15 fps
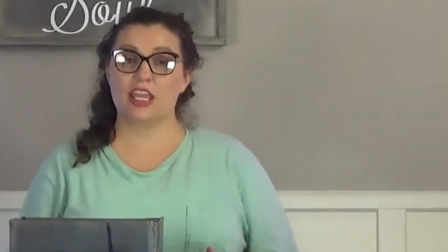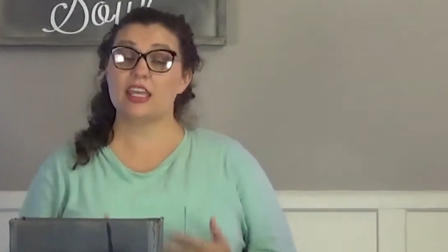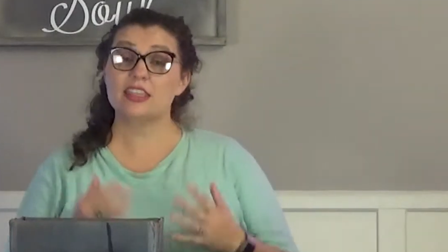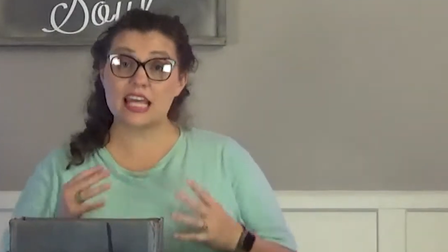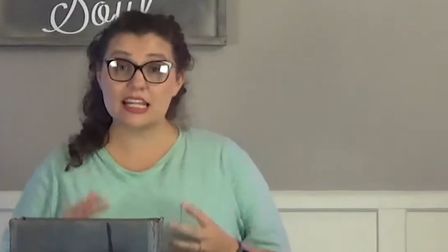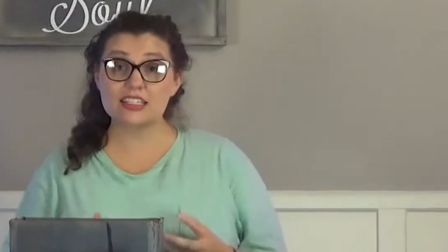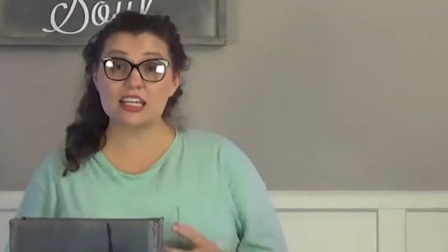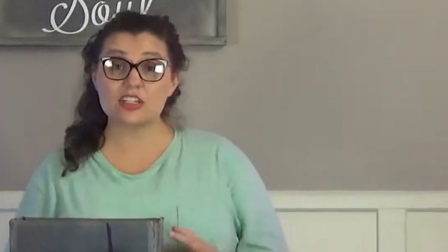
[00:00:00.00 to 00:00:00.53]

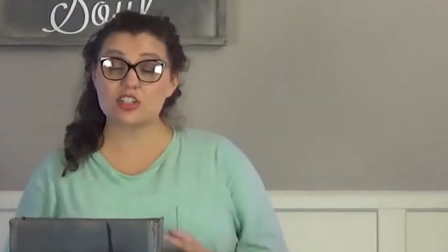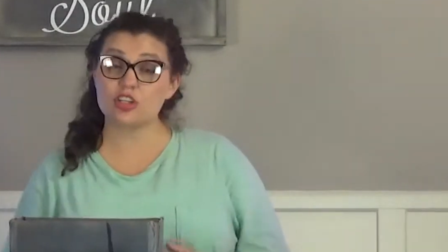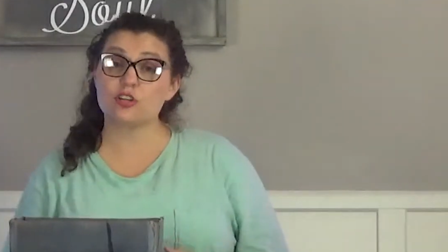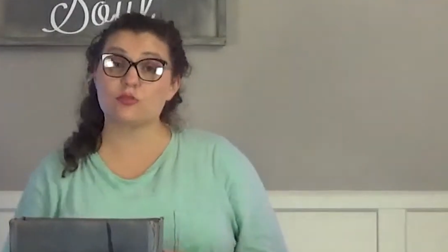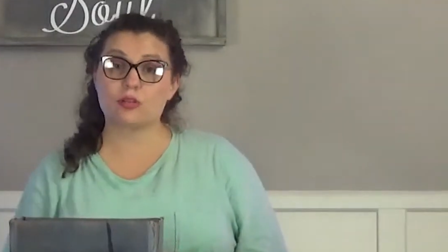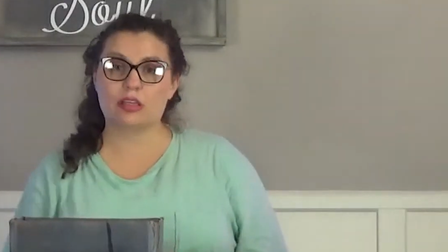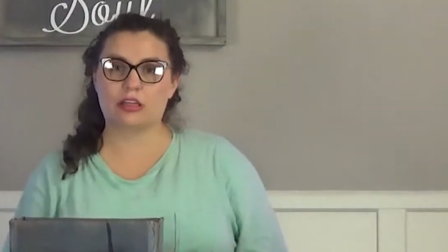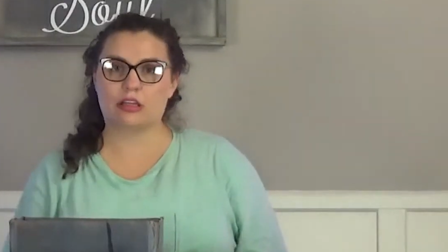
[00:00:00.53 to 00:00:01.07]
And that's actually
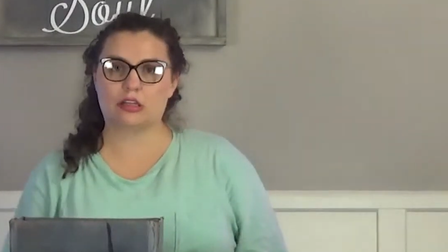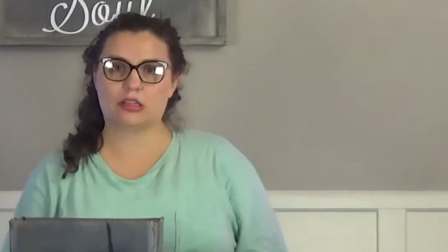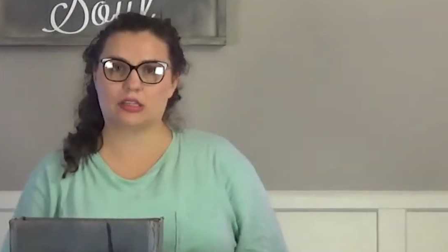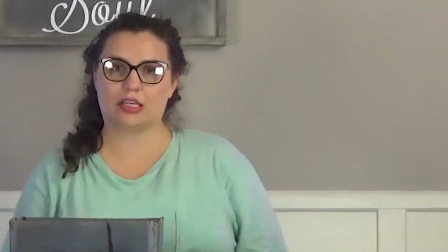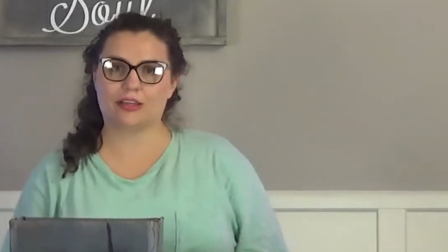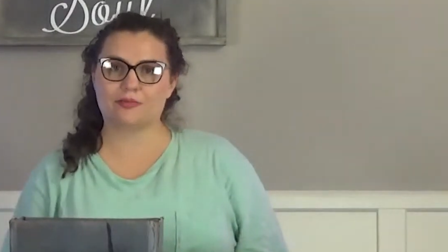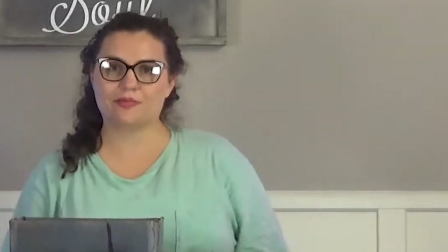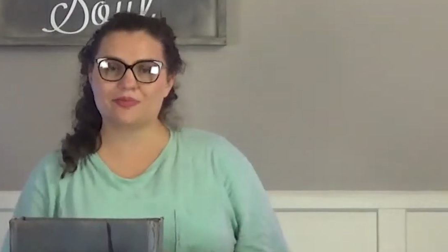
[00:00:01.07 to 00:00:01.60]
a really good
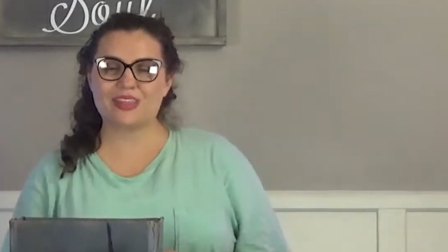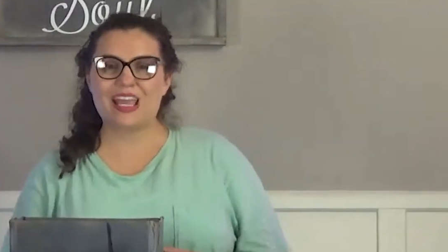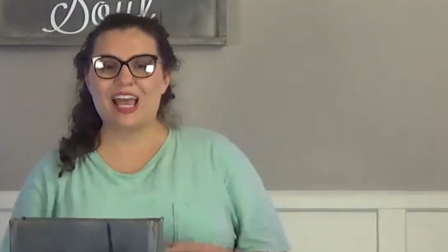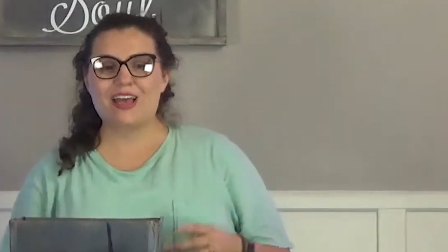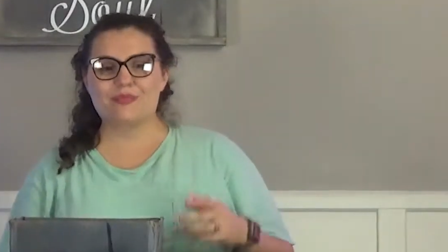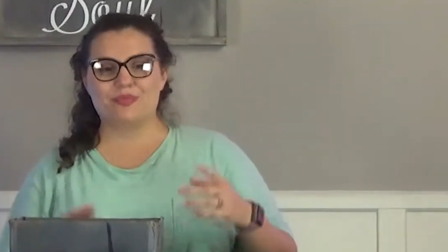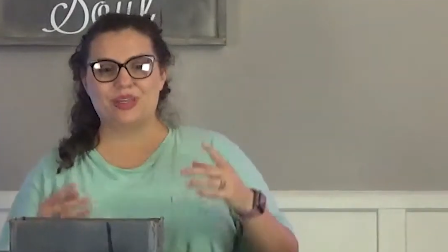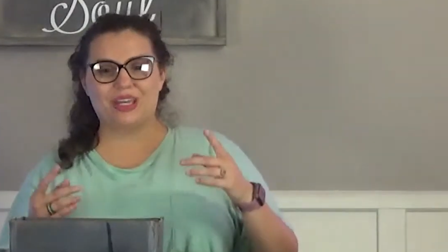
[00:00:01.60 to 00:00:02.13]
thing.
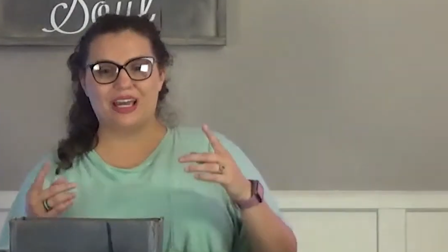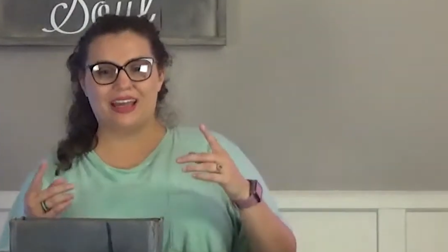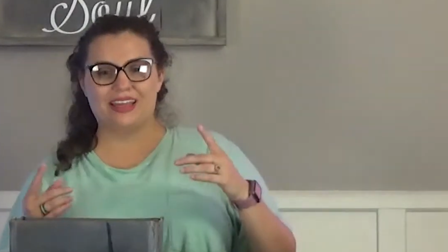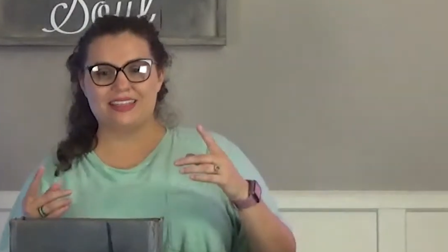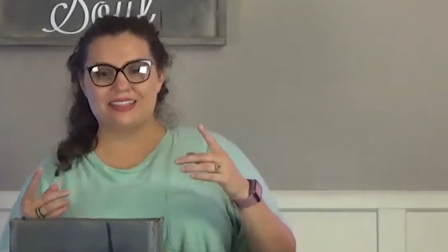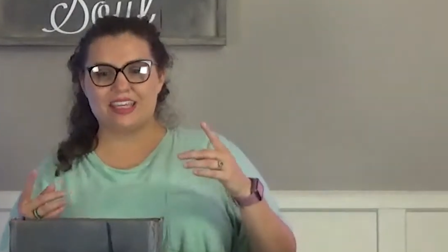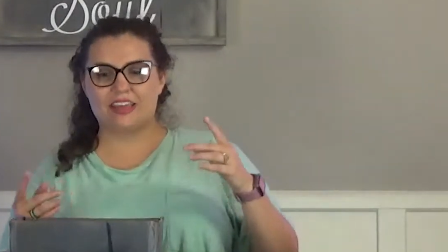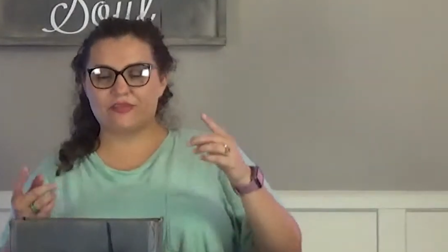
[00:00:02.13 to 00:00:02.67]

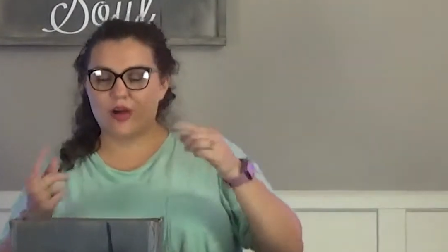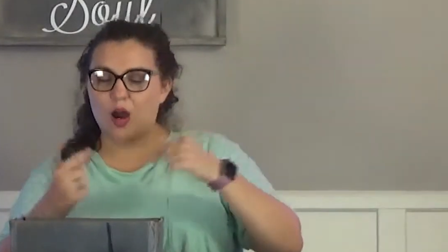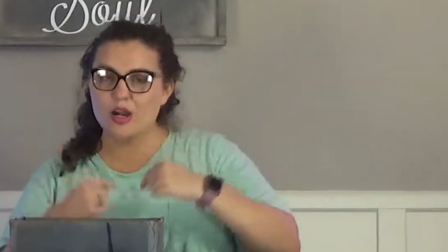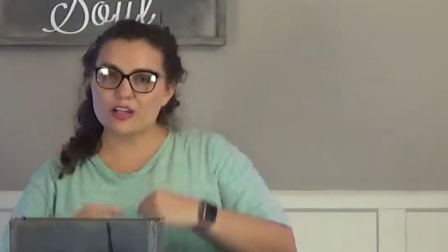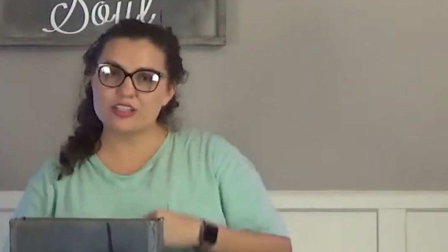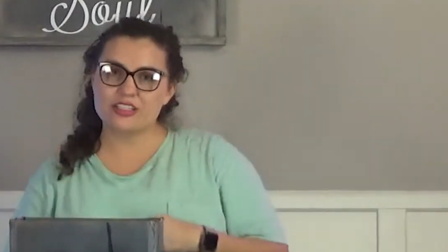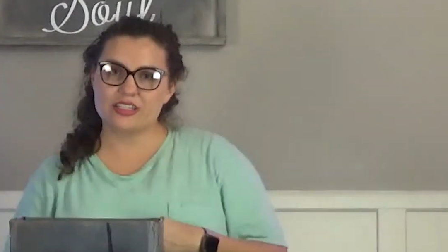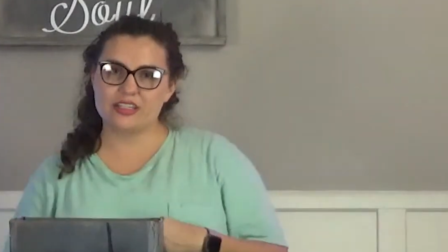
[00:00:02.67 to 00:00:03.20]
Because if
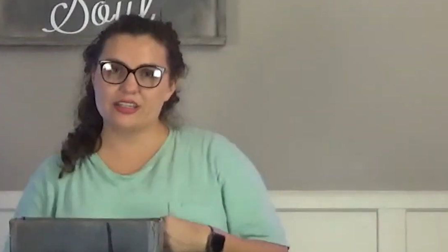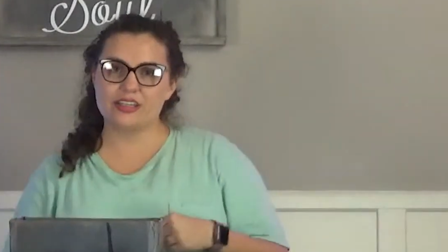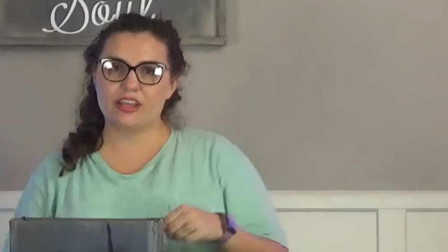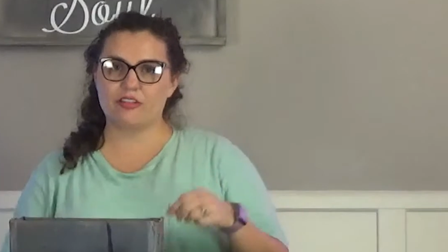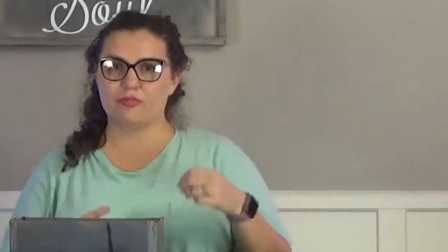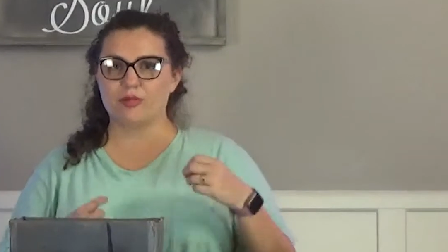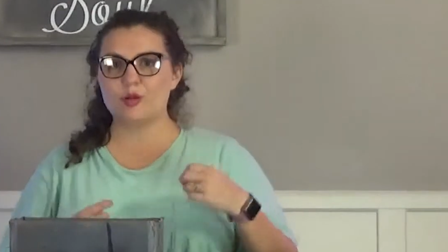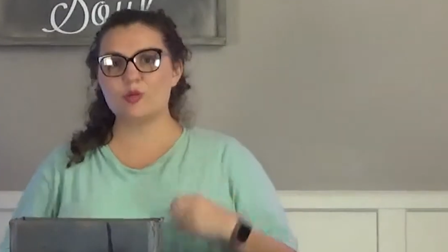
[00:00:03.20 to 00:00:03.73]
our sin,
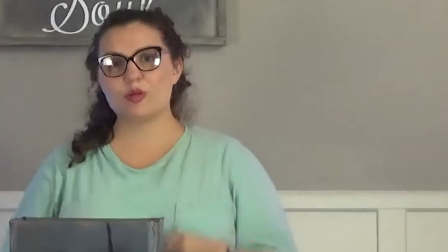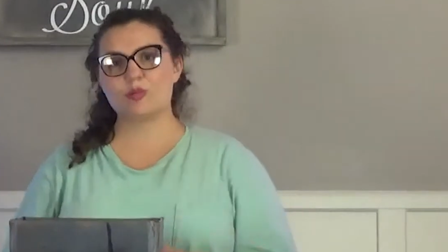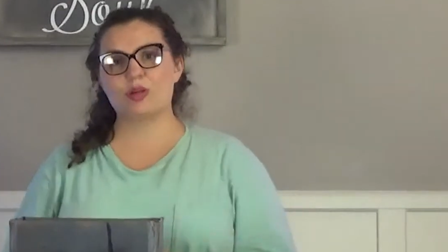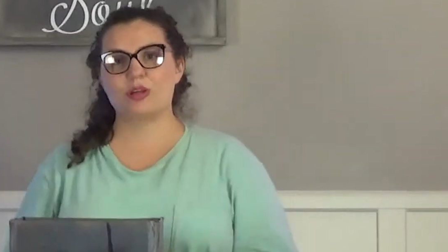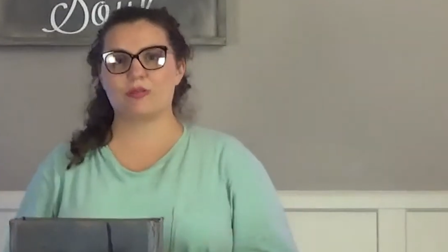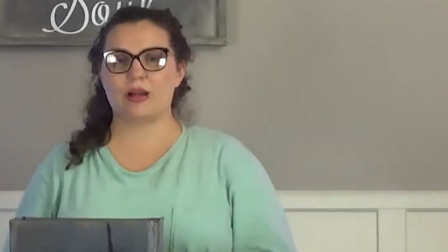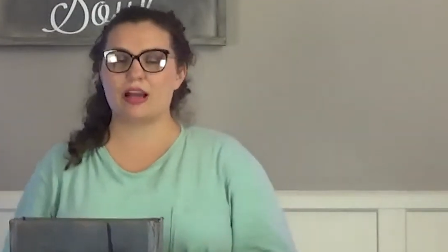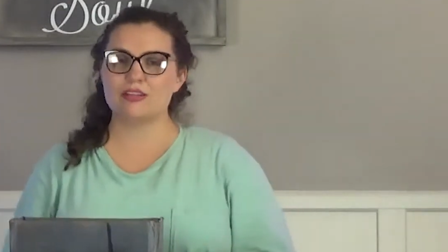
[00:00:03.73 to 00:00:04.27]
if we were to
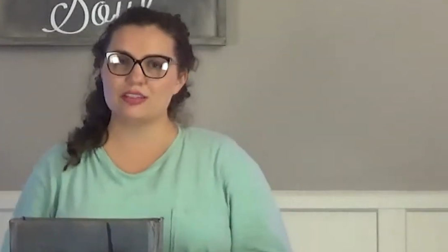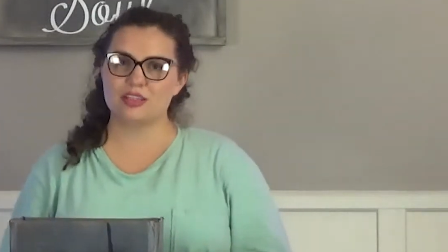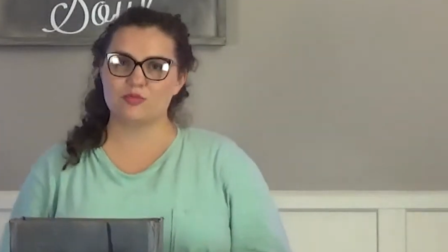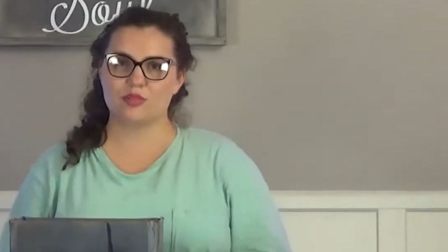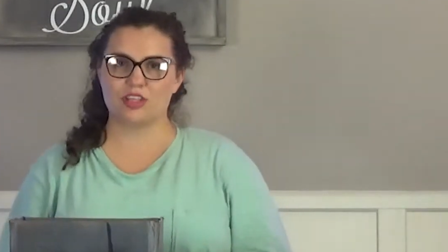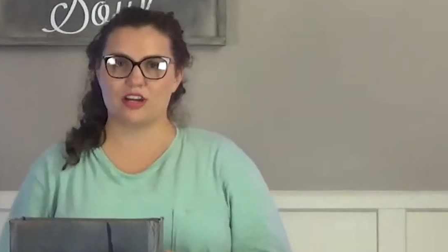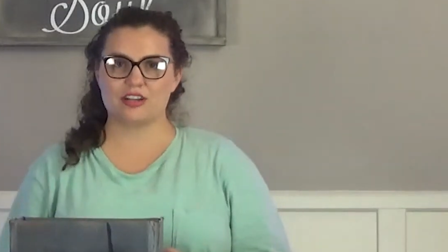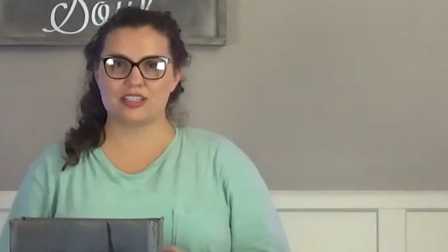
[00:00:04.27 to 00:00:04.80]
be around
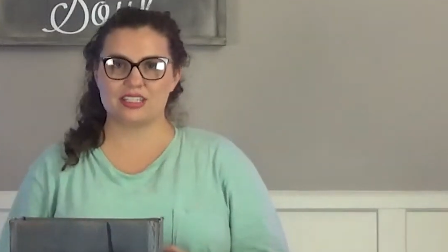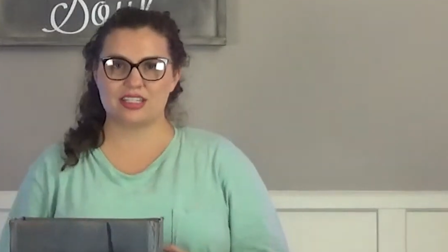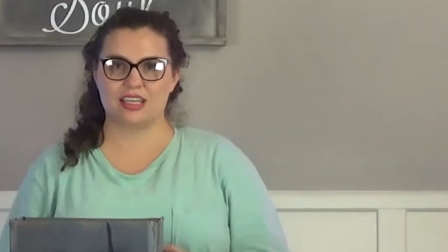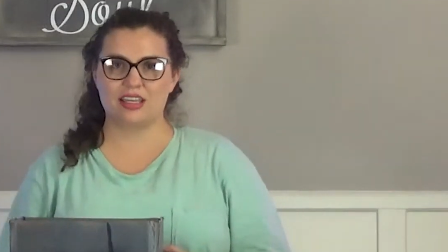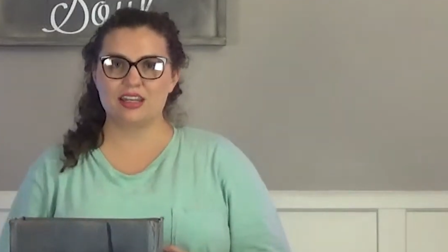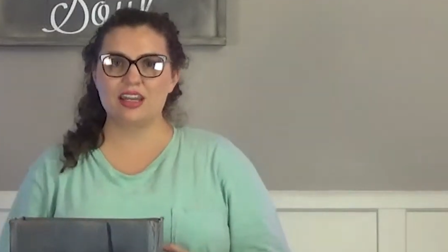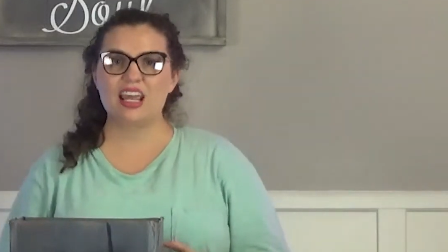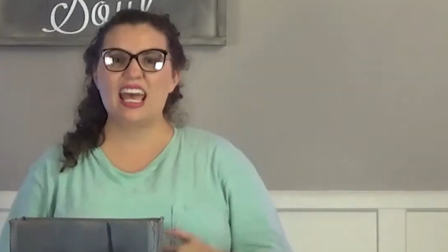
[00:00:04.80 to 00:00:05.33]
Him with our
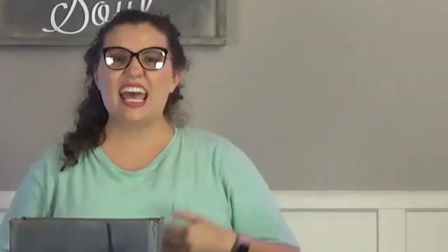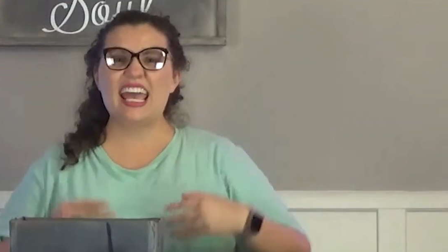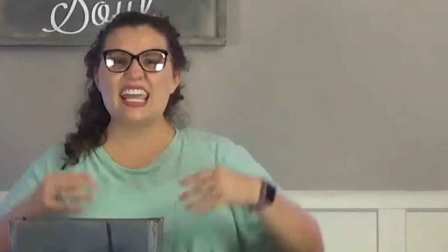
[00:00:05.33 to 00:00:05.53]
sin,